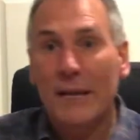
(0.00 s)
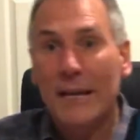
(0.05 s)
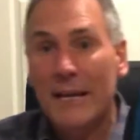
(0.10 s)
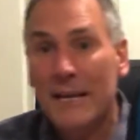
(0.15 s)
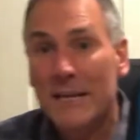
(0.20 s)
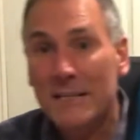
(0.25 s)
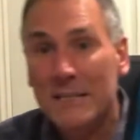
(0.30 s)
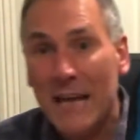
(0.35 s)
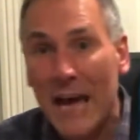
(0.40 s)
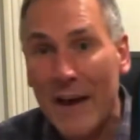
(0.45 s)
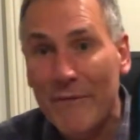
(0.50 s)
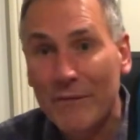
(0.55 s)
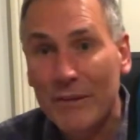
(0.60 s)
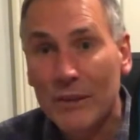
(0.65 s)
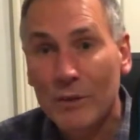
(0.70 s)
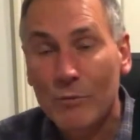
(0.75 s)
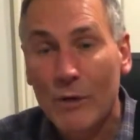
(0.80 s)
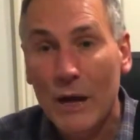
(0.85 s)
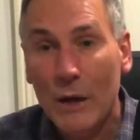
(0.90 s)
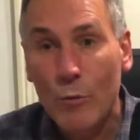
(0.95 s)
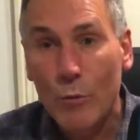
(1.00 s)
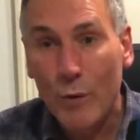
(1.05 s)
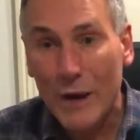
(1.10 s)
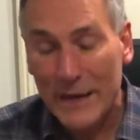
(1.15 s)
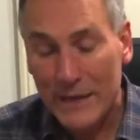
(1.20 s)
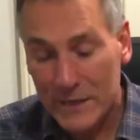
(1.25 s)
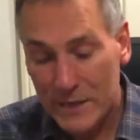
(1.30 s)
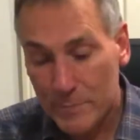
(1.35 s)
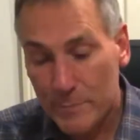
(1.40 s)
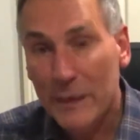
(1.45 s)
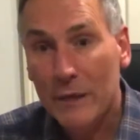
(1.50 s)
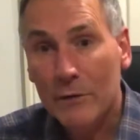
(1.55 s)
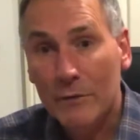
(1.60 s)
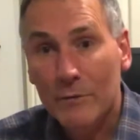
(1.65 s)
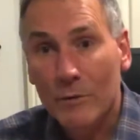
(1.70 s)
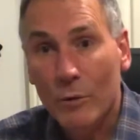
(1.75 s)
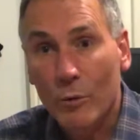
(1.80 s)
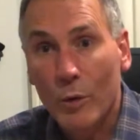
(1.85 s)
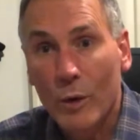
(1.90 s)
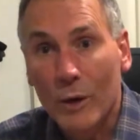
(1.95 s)
Is having the right weight,
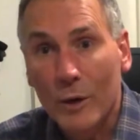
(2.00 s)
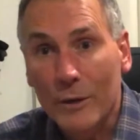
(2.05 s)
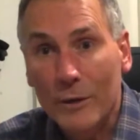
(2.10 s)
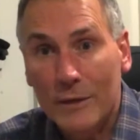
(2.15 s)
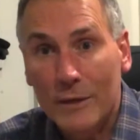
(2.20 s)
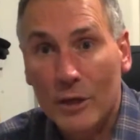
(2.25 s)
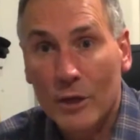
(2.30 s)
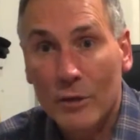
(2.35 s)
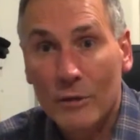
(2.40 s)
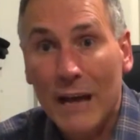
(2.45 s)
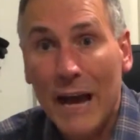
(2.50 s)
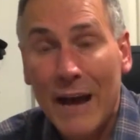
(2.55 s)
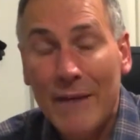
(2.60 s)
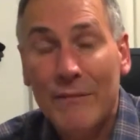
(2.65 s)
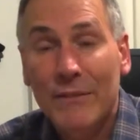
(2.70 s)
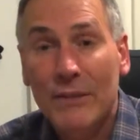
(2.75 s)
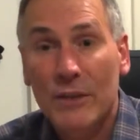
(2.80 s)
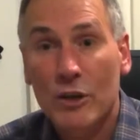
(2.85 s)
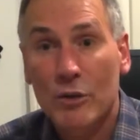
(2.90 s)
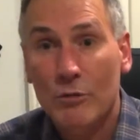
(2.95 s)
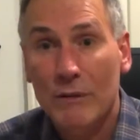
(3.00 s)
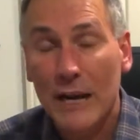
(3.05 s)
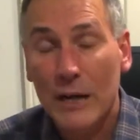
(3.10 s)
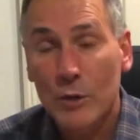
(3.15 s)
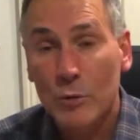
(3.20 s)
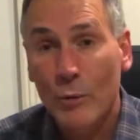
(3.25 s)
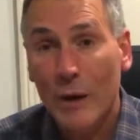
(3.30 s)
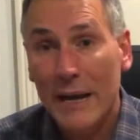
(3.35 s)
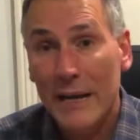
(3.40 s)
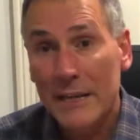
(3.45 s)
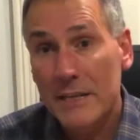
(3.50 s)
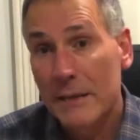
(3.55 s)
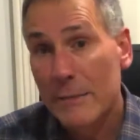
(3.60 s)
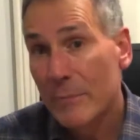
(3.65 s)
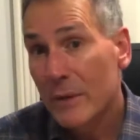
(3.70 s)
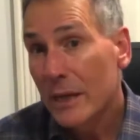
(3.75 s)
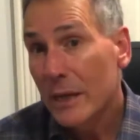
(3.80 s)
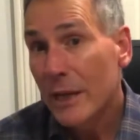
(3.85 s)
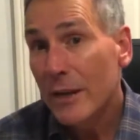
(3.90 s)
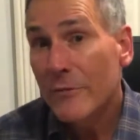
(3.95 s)
having the correct weight.
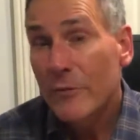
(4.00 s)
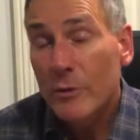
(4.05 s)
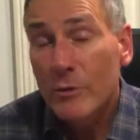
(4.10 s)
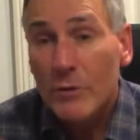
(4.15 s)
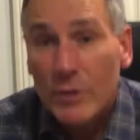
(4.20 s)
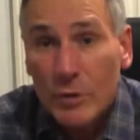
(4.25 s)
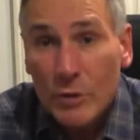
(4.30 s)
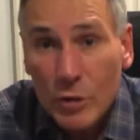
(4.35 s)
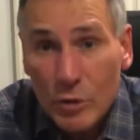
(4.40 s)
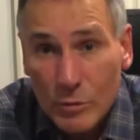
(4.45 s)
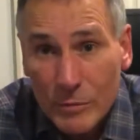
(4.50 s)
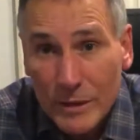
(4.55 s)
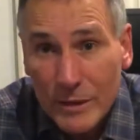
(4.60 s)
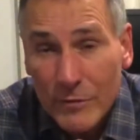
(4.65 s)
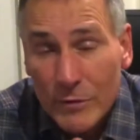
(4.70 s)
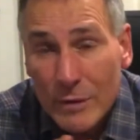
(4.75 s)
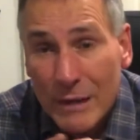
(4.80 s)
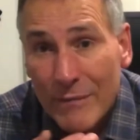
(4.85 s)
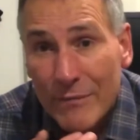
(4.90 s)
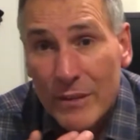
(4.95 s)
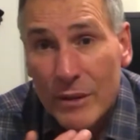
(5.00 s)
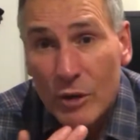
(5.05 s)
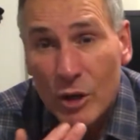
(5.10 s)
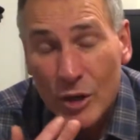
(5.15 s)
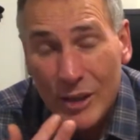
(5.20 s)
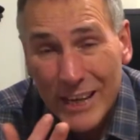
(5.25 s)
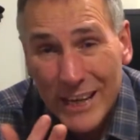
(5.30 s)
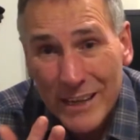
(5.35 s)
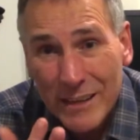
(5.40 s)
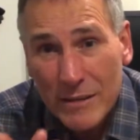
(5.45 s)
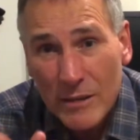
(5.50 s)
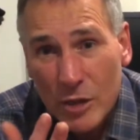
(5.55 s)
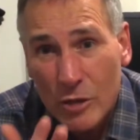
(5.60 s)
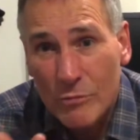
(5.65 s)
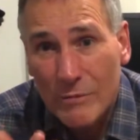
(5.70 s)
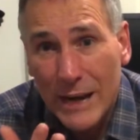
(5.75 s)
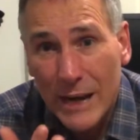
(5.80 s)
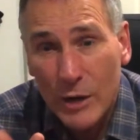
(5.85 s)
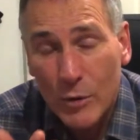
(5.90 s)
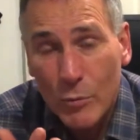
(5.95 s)
If you have the
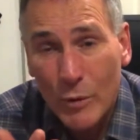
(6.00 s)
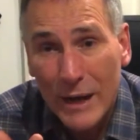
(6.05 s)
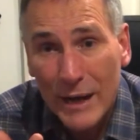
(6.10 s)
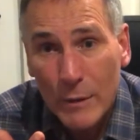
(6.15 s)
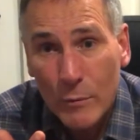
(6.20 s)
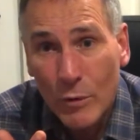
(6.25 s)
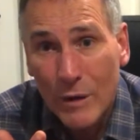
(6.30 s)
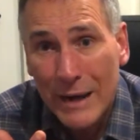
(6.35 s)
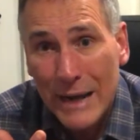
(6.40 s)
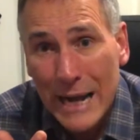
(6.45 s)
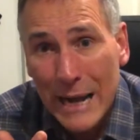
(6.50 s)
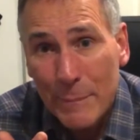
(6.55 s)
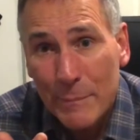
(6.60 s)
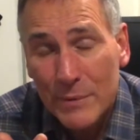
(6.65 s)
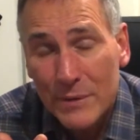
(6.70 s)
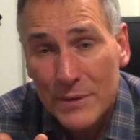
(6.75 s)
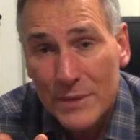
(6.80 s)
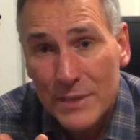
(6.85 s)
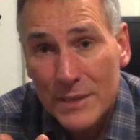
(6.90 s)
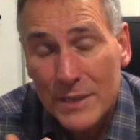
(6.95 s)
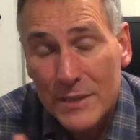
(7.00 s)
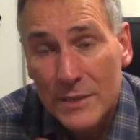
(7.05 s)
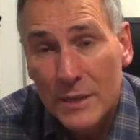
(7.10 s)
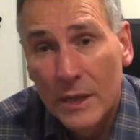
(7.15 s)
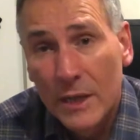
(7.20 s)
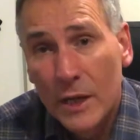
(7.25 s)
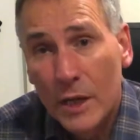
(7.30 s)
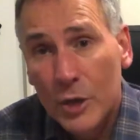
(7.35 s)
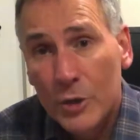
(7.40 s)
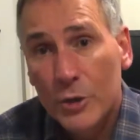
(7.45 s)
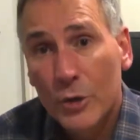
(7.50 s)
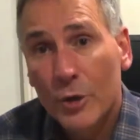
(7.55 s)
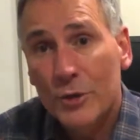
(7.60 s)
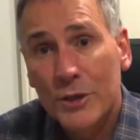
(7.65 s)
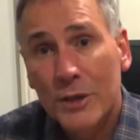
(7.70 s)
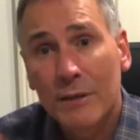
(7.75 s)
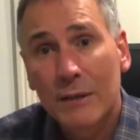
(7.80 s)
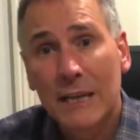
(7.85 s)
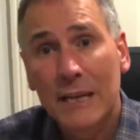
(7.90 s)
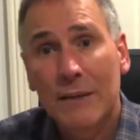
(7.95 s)
incorrect weight, what happens is not
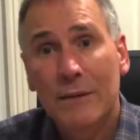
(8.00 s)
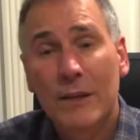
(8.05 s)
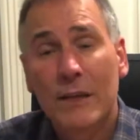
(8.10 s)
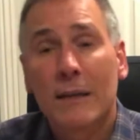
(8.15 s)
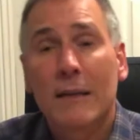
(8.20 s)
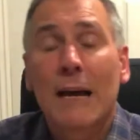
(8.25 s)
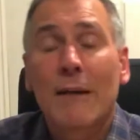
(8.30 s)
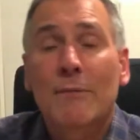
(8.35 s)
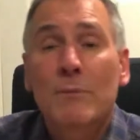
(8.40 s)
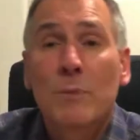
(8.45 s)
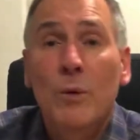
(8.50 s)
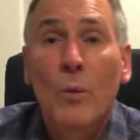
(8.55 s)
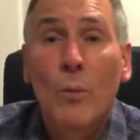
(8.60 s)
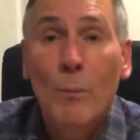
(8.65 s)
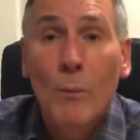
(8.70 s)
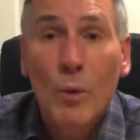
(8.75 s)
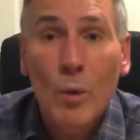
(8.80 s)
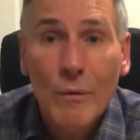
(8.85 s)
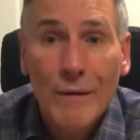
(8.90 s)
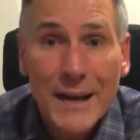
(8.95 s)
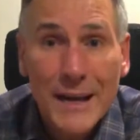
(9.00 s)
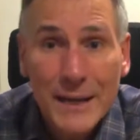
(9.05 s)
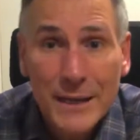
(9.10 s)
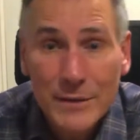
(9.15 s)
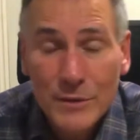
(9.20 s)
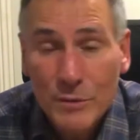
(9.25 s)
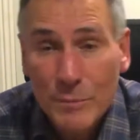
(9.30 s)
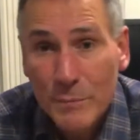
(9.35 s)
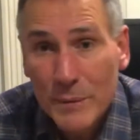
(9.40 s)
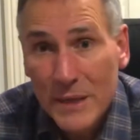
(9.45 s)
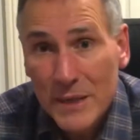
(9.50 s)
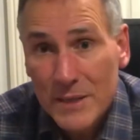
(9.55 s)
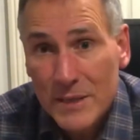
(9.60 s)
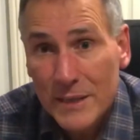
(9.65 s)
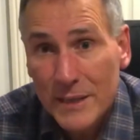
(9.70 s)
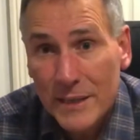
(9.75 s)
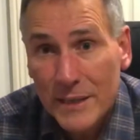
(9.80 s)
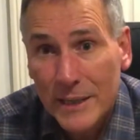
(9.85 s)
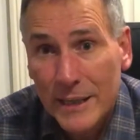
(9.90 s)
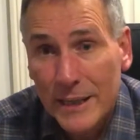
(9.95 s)
only are you going to have to put more air in your
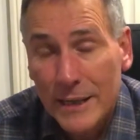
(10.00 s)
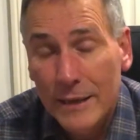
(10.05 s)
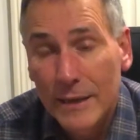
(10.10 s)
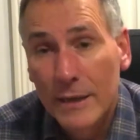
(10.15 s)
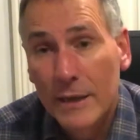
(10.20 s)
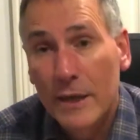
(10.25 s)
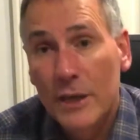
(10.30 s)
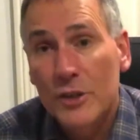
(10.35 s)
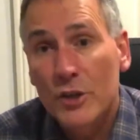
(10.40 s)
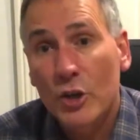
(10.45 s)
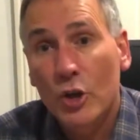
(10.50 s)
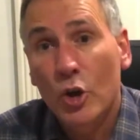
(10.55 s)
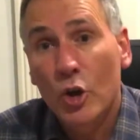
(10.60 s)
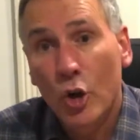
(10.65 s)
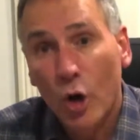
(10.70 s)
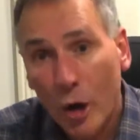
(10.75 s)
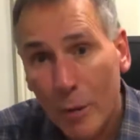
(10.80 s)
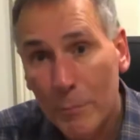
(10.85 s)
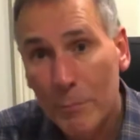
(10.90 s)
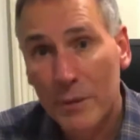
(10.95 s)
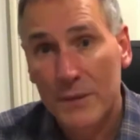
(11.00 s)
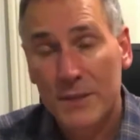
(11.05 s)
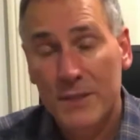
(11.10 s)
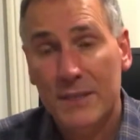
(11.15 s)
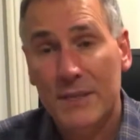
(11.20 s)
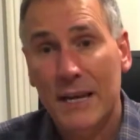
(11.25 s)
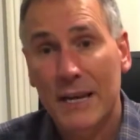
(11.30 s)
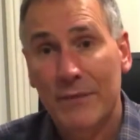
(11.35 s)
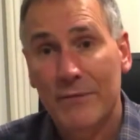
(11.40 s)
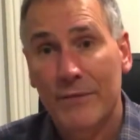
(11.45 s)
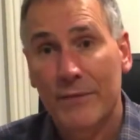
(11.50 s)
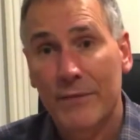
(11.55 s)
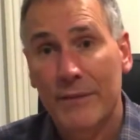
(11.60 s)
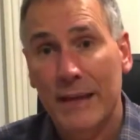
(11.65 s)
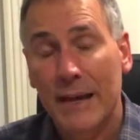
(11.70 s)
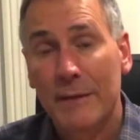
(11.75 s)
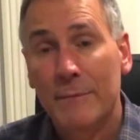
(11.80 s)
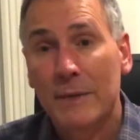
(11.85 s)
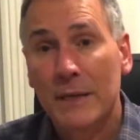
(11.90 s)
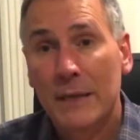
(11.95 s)
BCD to compensate for
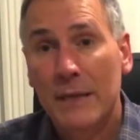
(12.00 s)
that